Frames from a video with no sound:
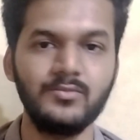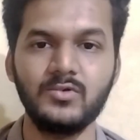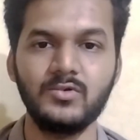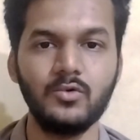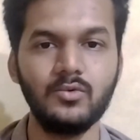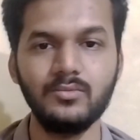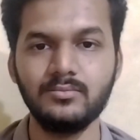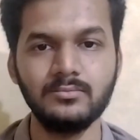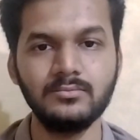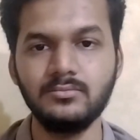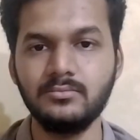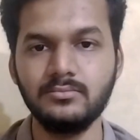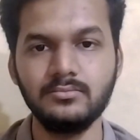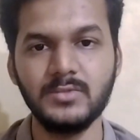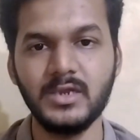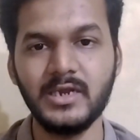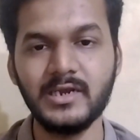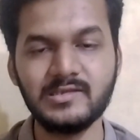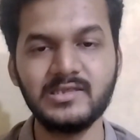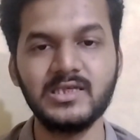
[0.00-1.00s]
So
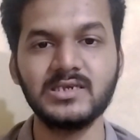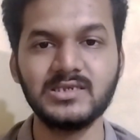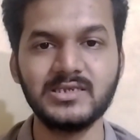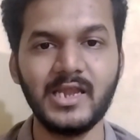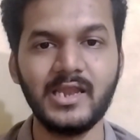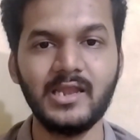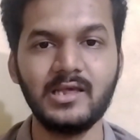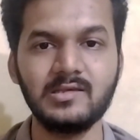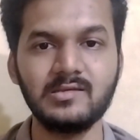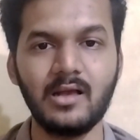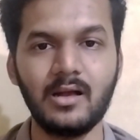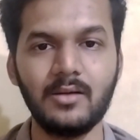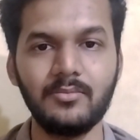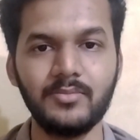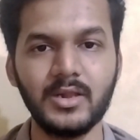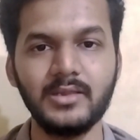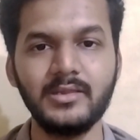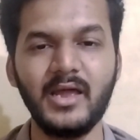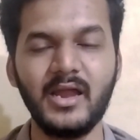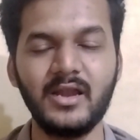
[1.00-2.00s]
it's just an
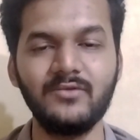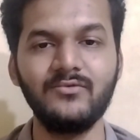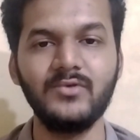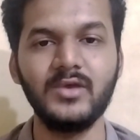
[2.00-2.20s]
example that we